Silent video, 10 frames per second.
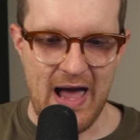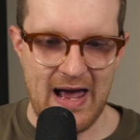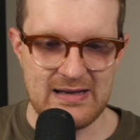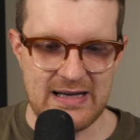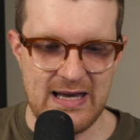
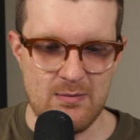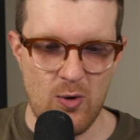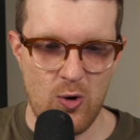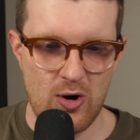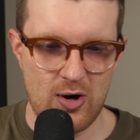And
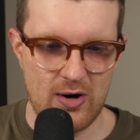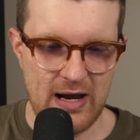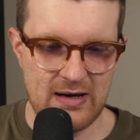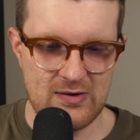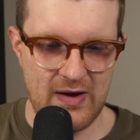Heatmore,
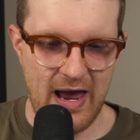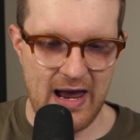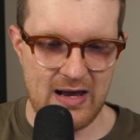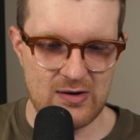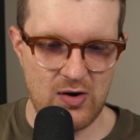it is
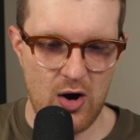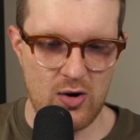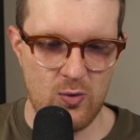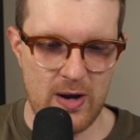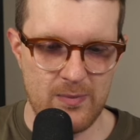a
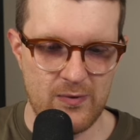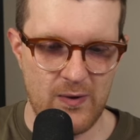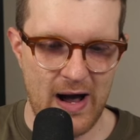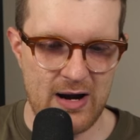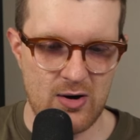Tongue Whip,
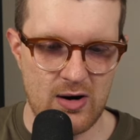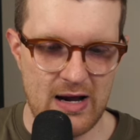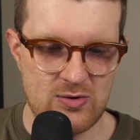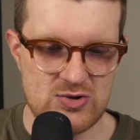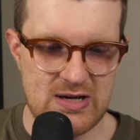Fire
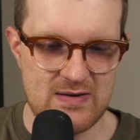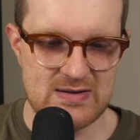Energy.